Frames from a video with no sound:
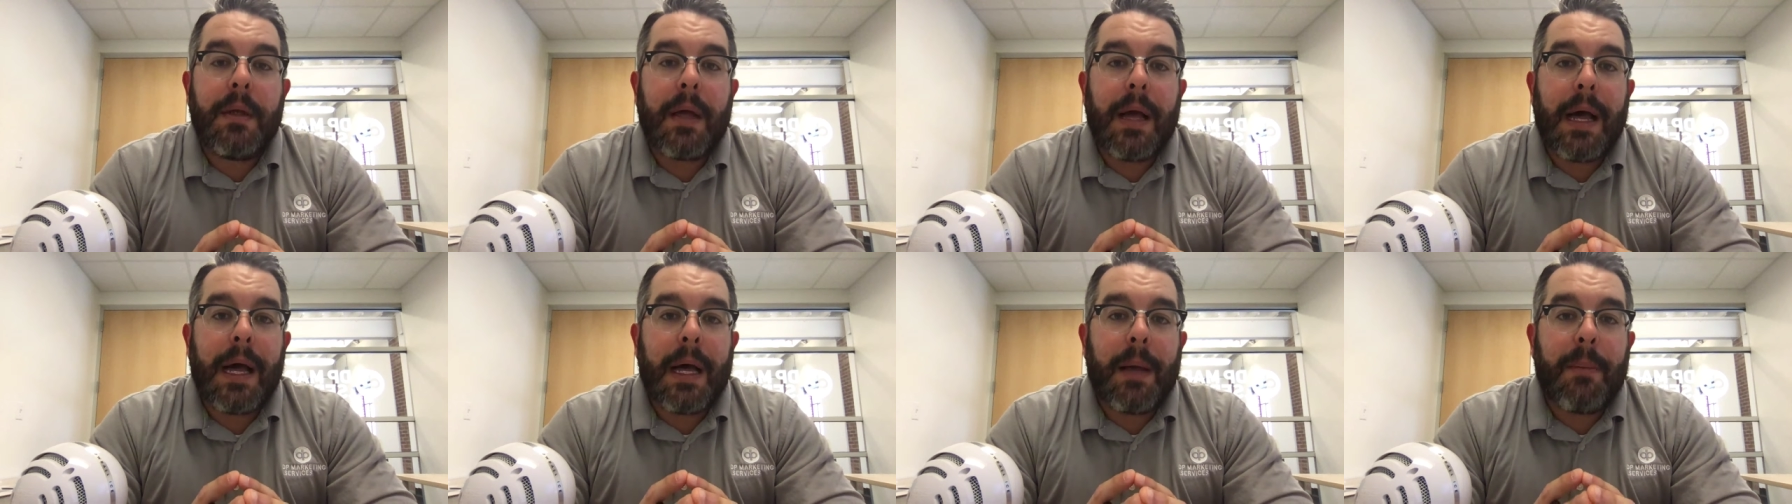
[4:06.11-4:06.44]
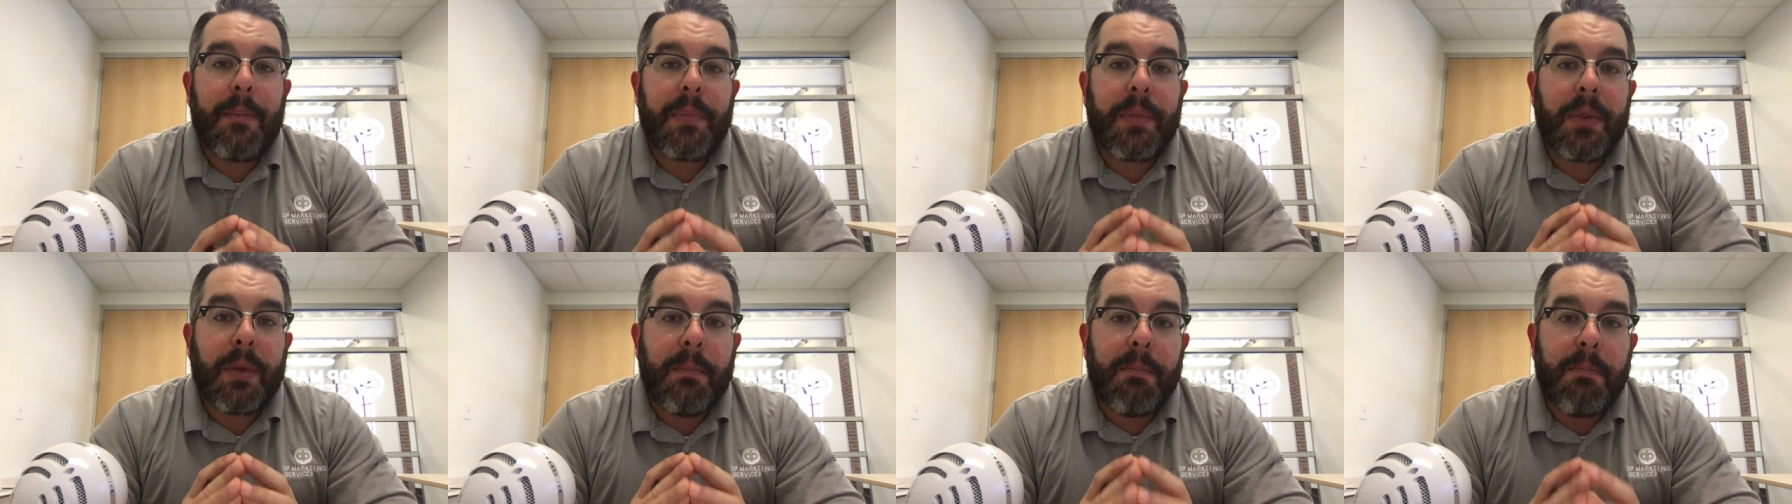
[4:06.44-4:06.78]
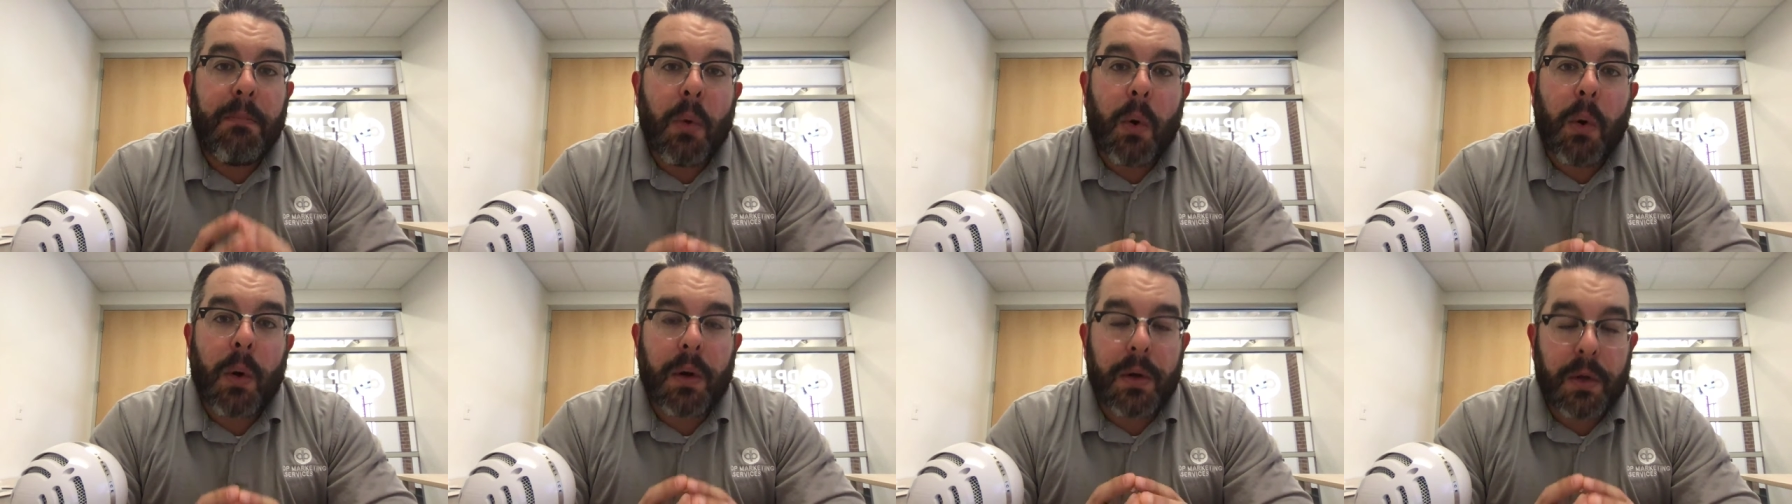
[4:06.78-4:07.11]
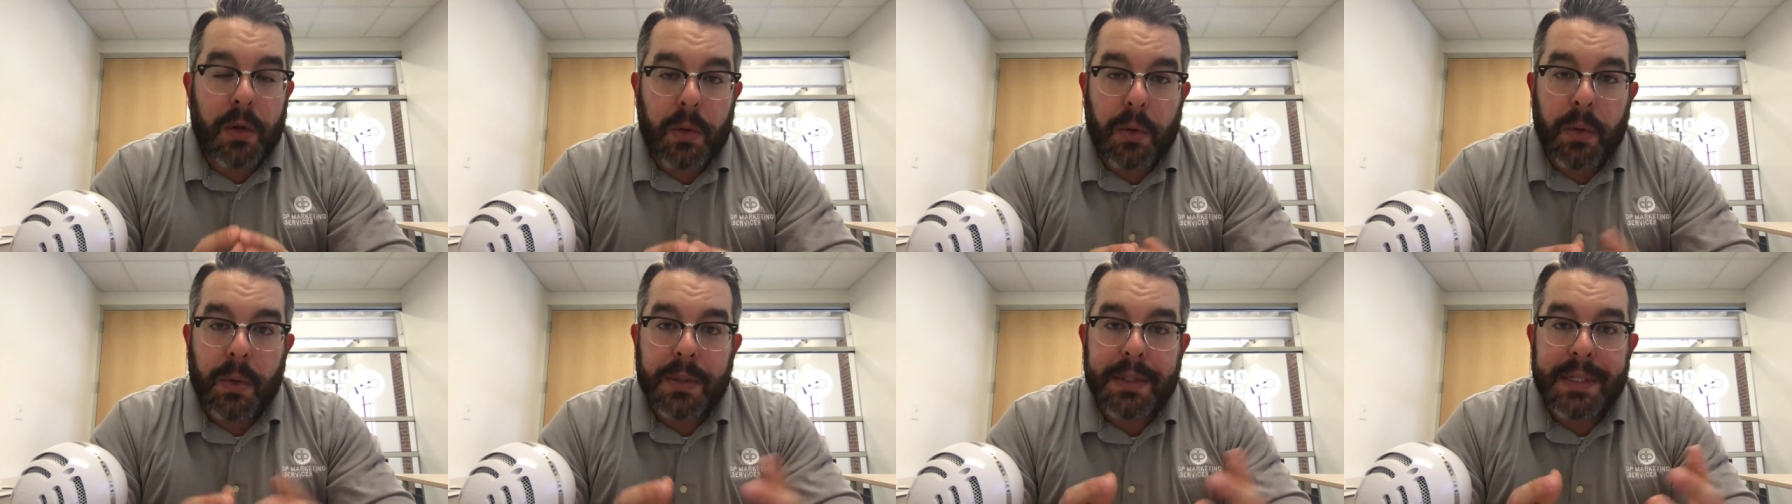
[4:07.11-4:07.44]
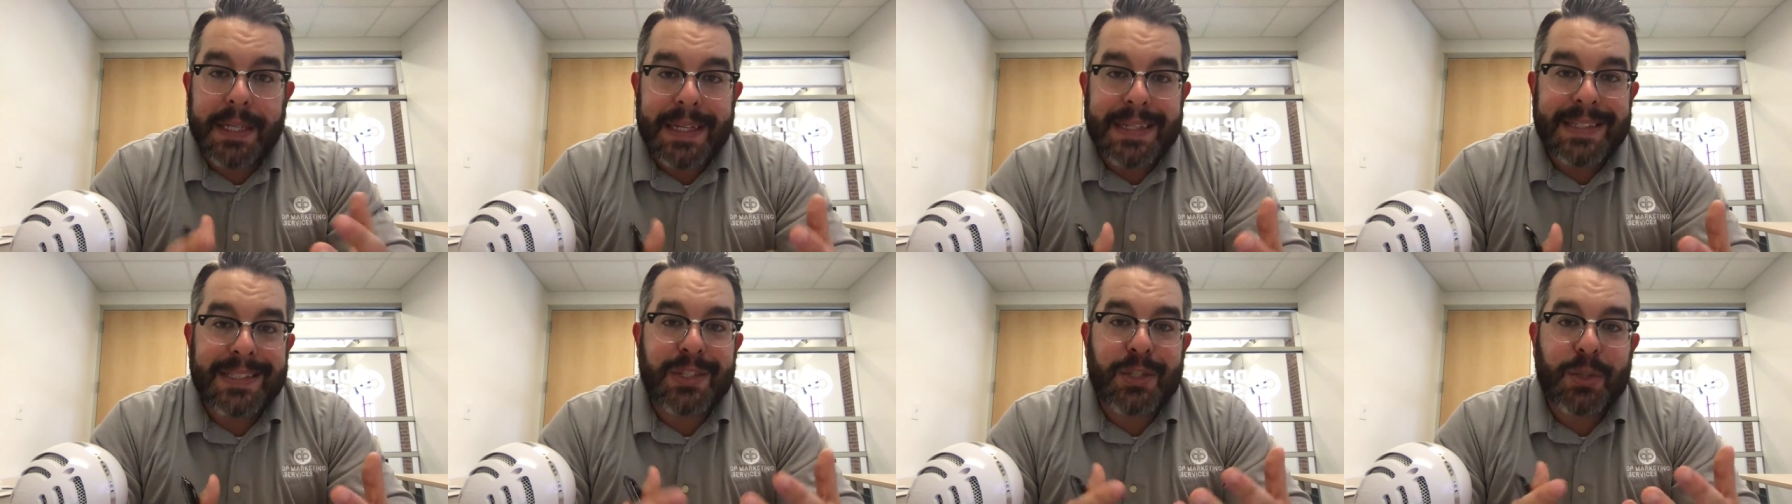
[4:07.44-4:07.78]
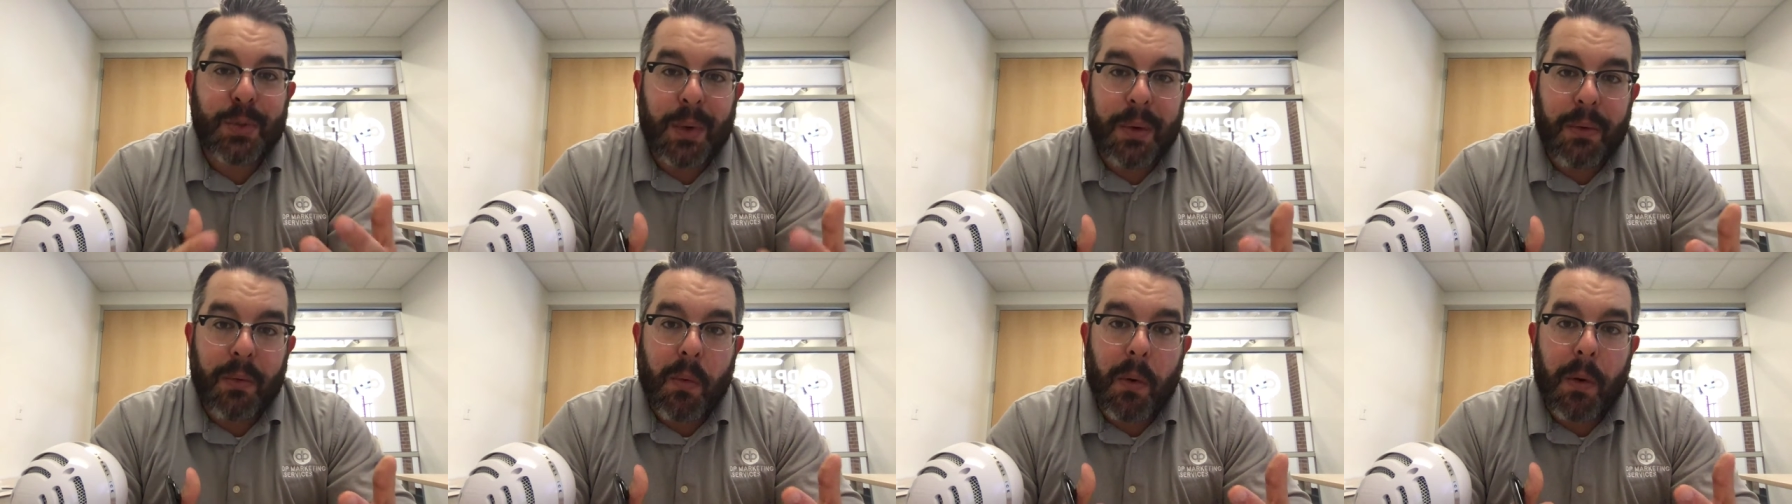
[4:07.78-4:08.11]
um, the more Google tends
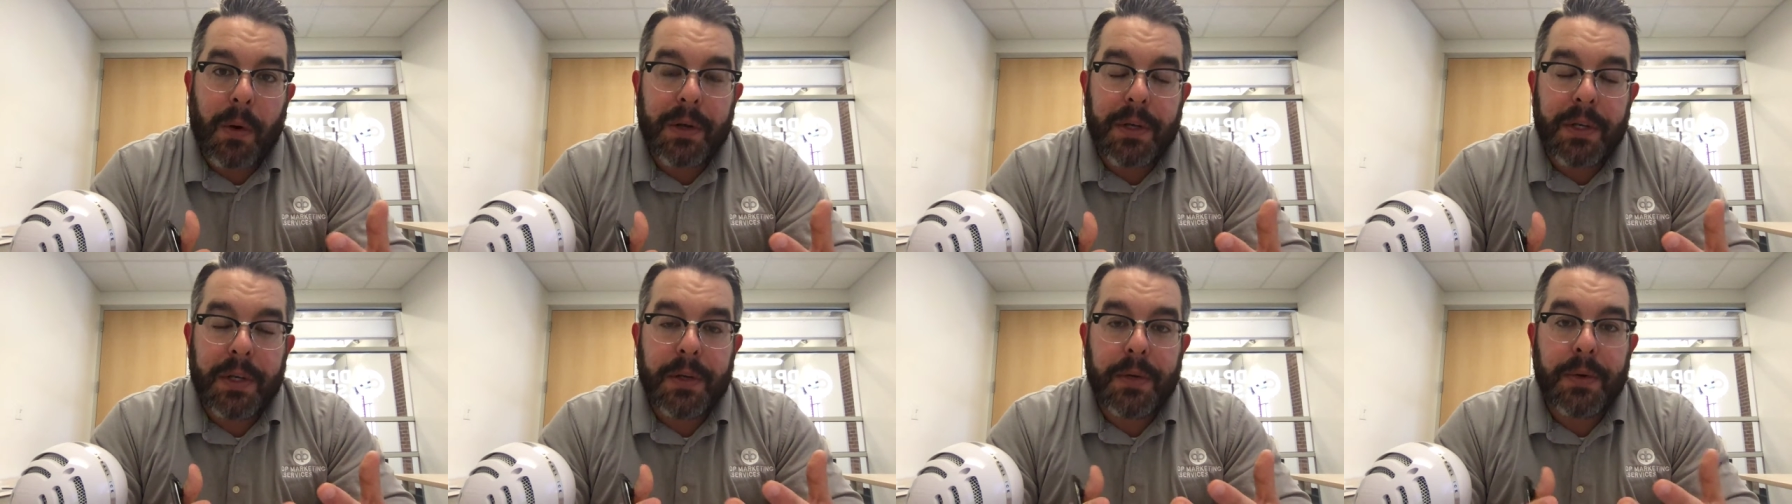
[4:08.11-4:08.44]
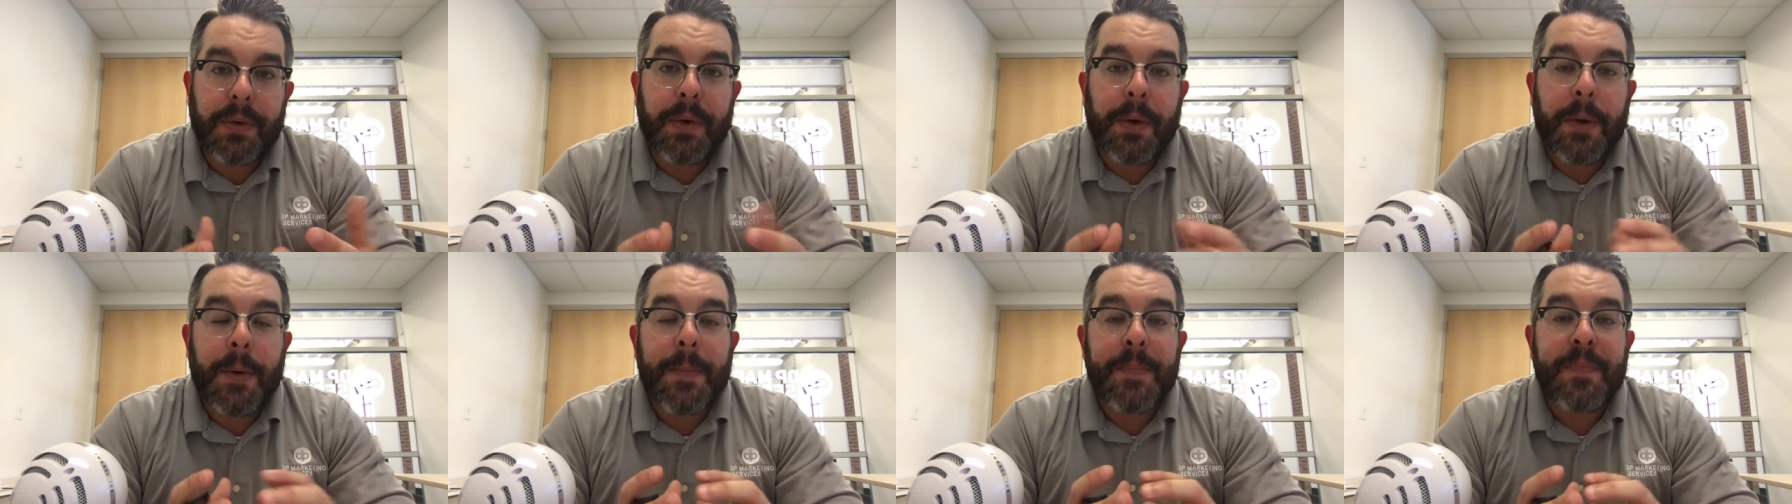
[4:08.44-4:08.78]
to reward you.